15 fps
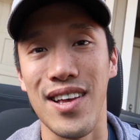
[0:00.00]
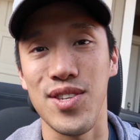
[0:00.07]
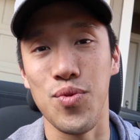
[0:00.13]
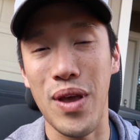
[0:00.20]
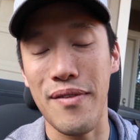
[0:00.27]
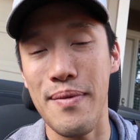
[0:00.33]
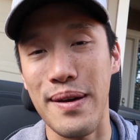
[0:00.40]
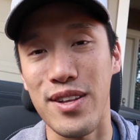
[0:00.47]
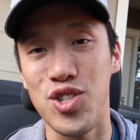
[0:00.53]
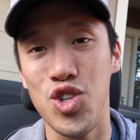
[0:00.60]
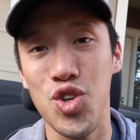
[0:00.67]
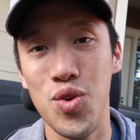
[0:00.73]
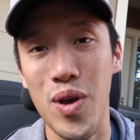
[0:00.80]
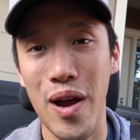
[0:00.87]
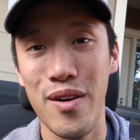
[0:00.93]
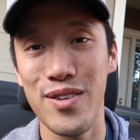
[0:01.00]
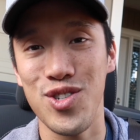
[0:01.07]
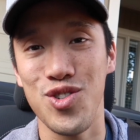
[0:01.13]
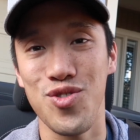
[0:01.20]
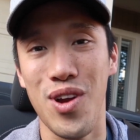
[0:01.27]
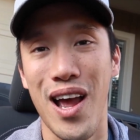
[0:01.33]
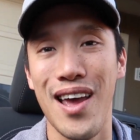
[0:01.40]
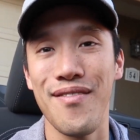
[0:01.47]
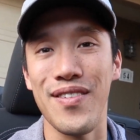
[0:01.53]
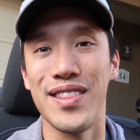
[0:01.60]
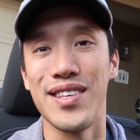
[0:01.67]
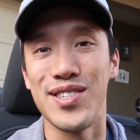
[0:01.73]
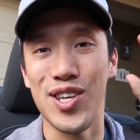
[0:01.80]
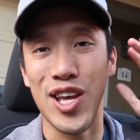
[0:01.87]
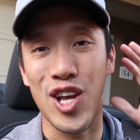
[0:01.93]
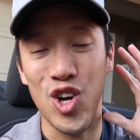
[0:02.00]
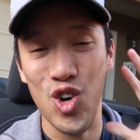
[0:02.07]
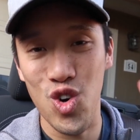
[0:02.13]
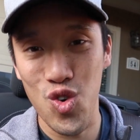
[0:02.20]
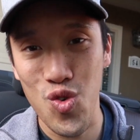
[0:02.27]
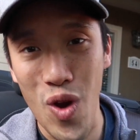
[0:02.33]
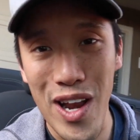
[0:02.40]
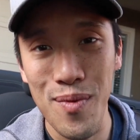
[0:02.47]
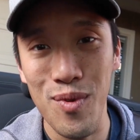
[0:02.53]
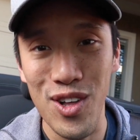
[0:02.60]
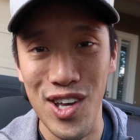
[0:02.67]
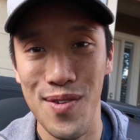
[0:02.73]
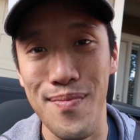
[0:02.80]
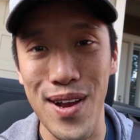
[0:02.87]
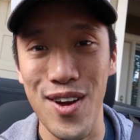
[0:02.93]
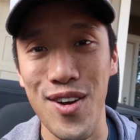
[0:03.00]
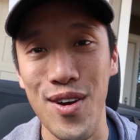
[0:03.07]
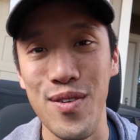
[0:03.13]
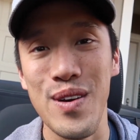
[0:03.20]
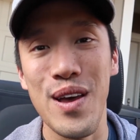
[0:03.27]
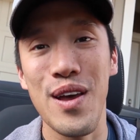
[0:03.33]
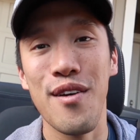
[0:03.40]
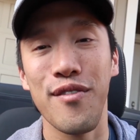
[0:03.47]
So we have about a 2 hours drive in this incredible Camaro